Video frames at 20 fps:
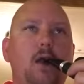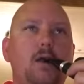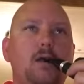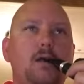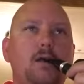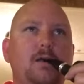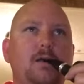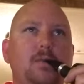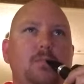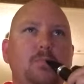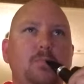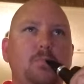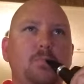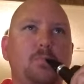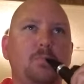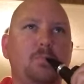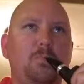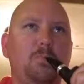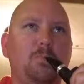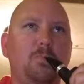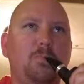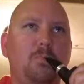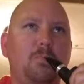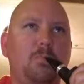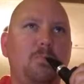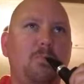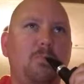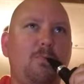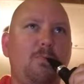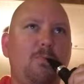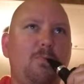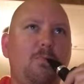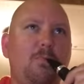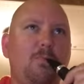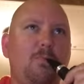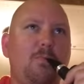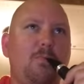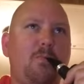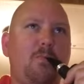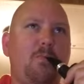
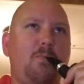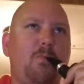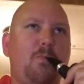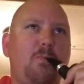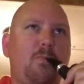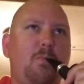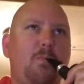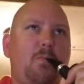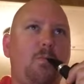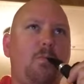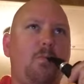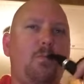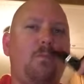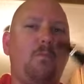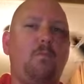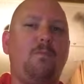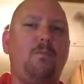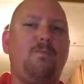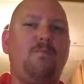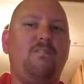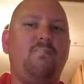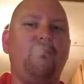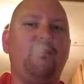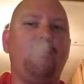(no one is talking)